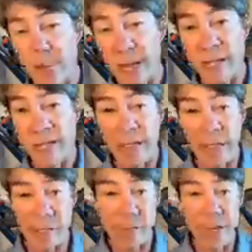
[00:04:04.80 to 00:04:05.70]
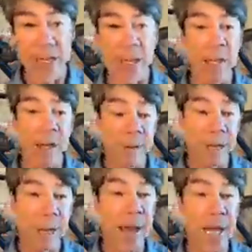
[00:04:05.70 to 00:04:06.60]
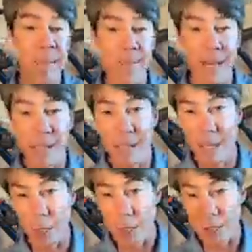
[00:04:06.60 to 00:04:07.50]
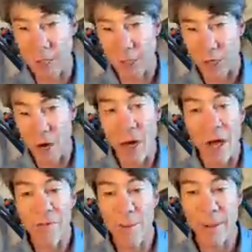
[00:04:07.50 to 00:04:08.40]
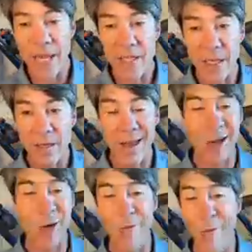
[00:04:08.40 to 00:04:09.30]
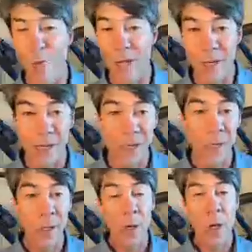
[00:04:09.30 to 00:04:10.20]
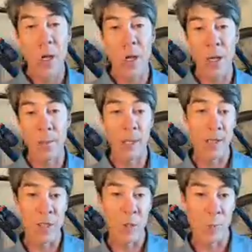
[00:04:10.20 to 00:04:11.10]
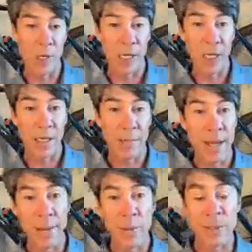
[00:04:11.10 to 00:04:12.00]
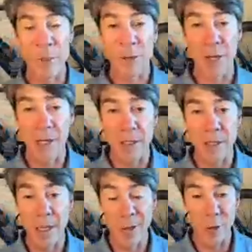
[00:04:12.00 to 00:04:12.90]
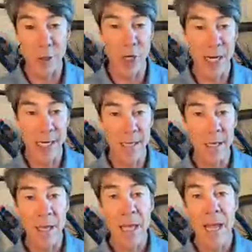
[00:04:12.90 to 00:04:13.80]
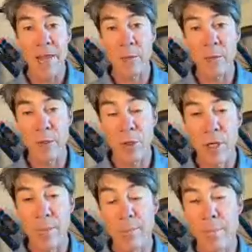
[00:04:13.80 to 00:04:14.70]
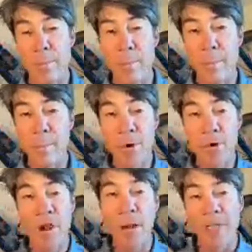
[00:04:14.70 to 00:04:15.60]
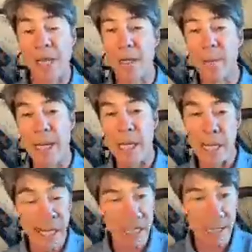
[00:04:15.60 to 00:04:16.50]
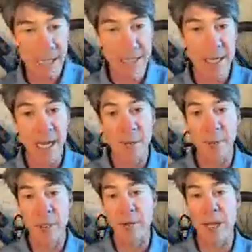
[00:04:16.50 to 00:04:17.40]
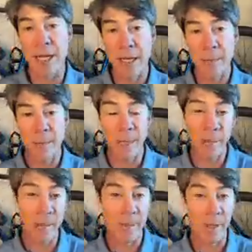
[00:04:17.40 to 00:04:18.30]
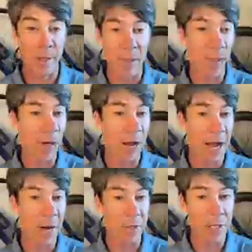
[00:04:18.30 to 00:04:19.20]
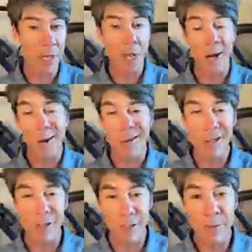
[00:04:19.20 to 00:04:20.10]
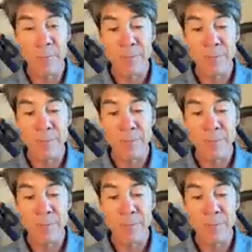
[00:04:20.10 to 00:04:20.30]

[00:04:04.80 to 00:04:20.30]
basic and intermediate, intermediate back to basic. You can start off at basic, like over the winter, um, in the spring, maybe when you're on indoor training, and then you can move up to intermediate at any time when you're ready to pump up your your hours. All you have to do,